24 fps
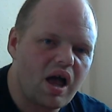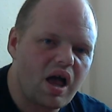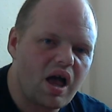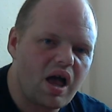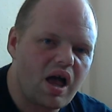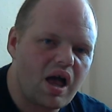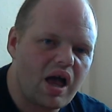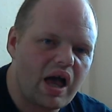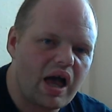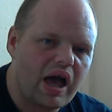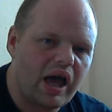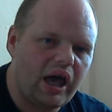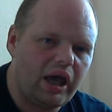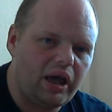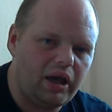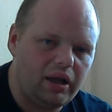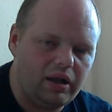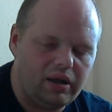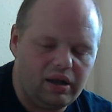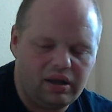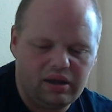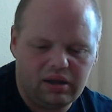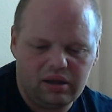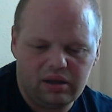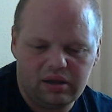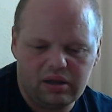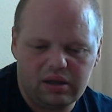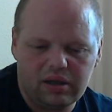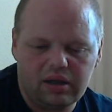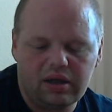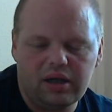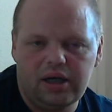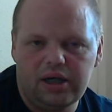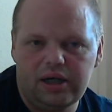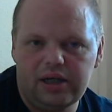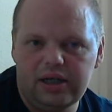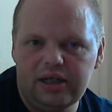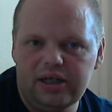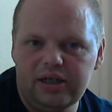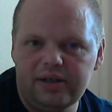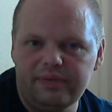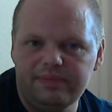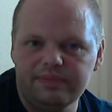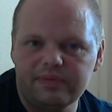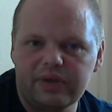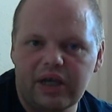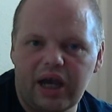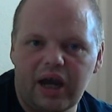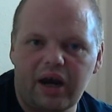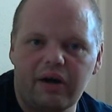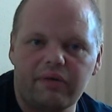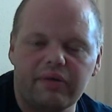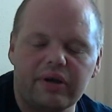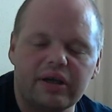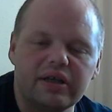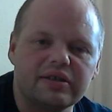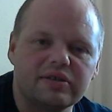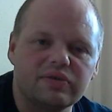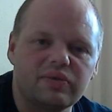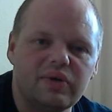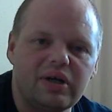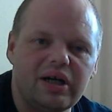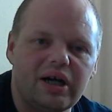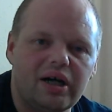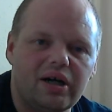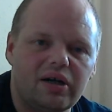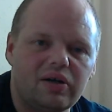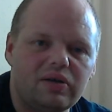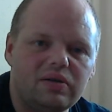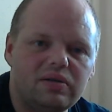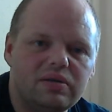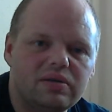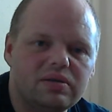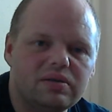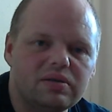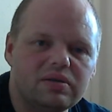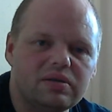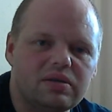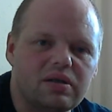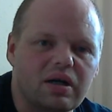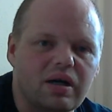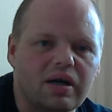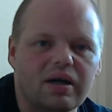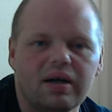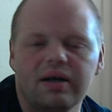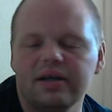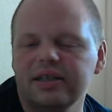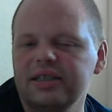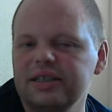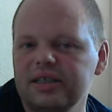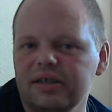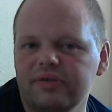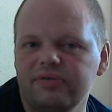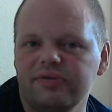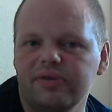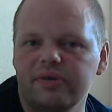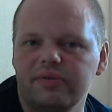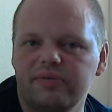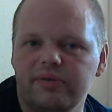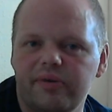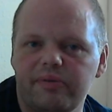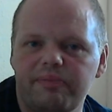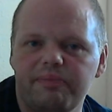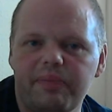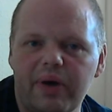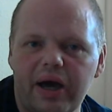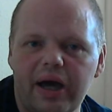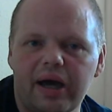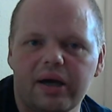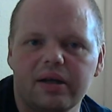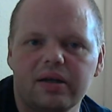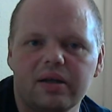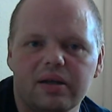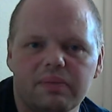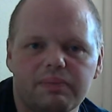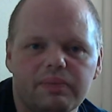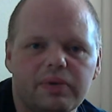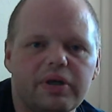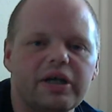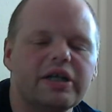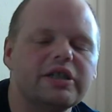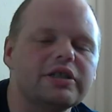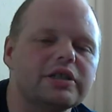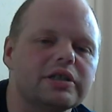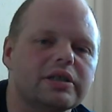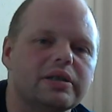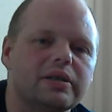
and Gary as well. And I suffer from bad depression.